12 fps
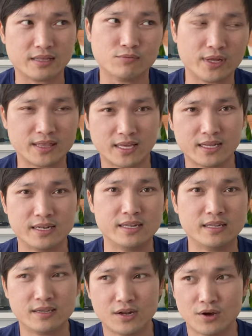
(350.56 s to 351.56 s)
what the
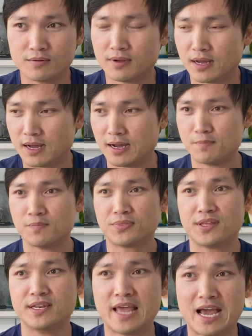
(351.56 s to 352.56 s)
you know um,
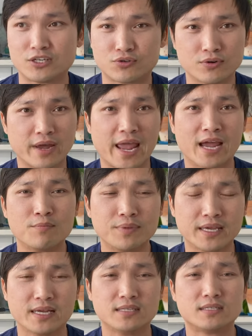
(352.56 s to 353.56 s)
the natural
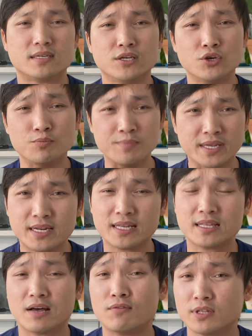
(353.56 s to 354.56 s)
ambient humidity
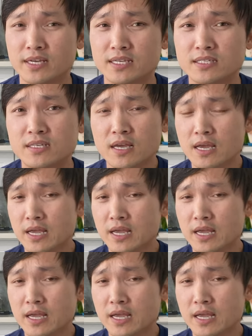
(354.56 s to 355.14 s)
level is.